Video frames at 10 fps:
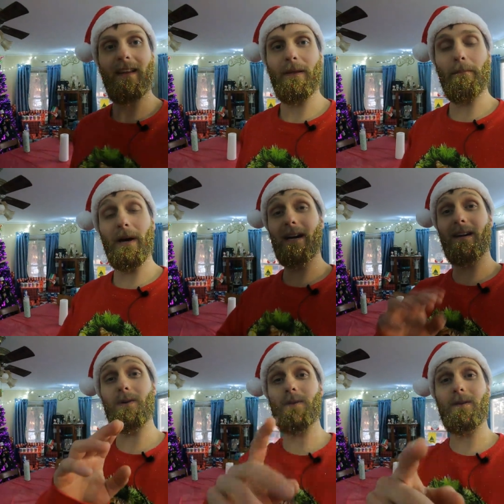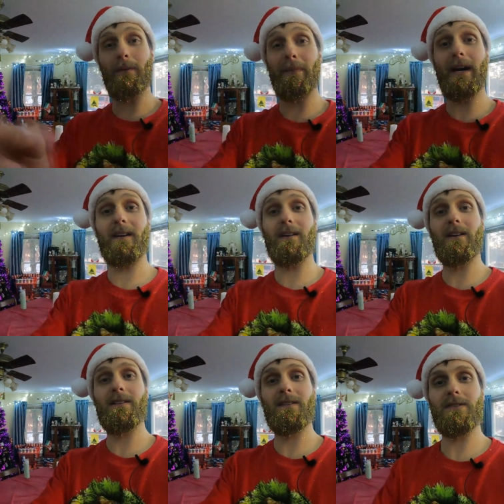The back the back
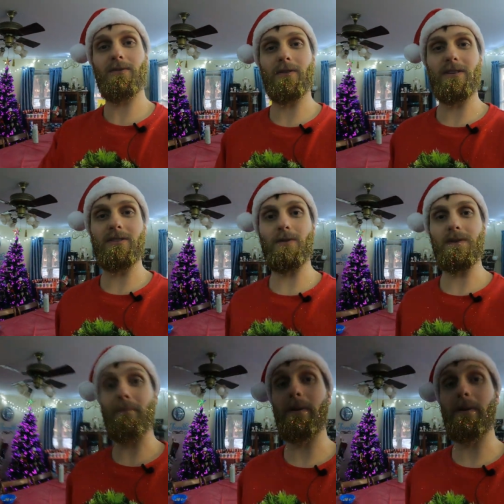screen shows it